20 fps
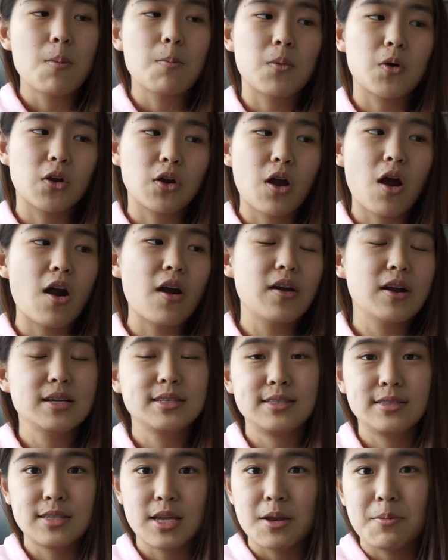Mercari
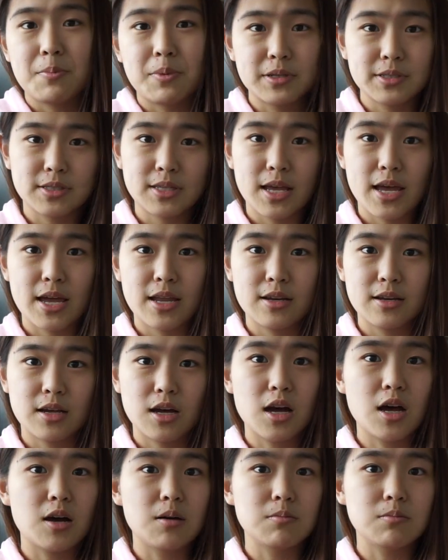is 10%
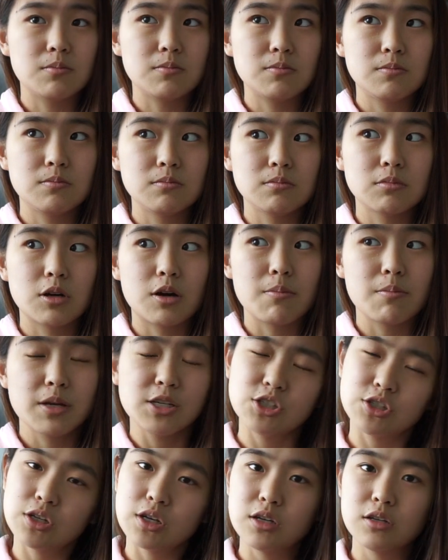um,
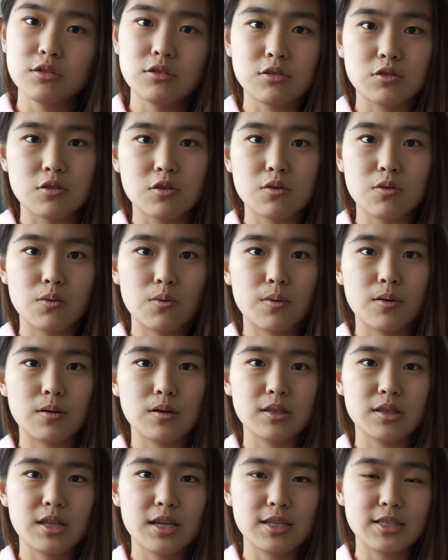commission,
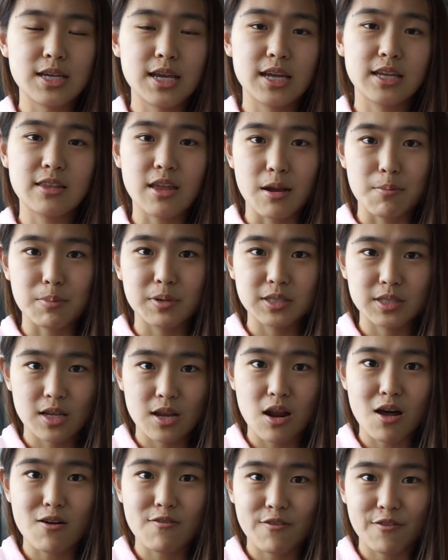so they take
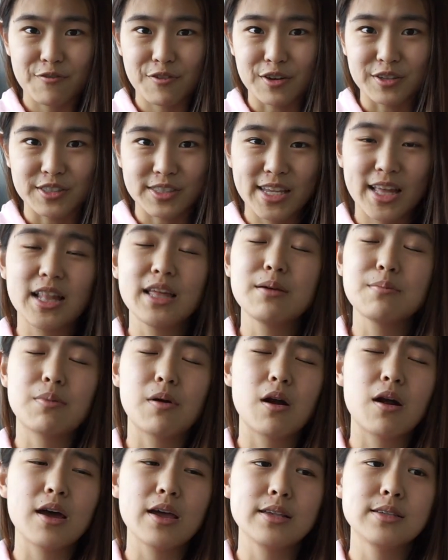10% off of your selling
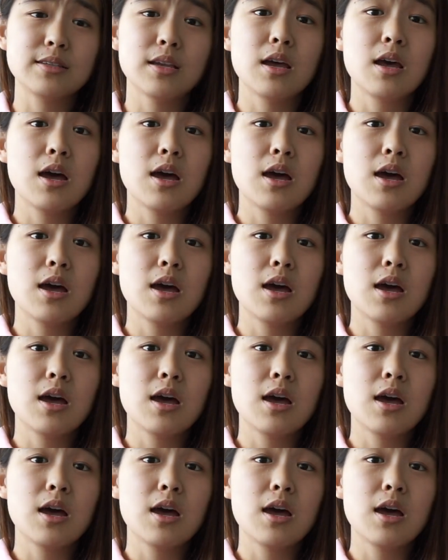price.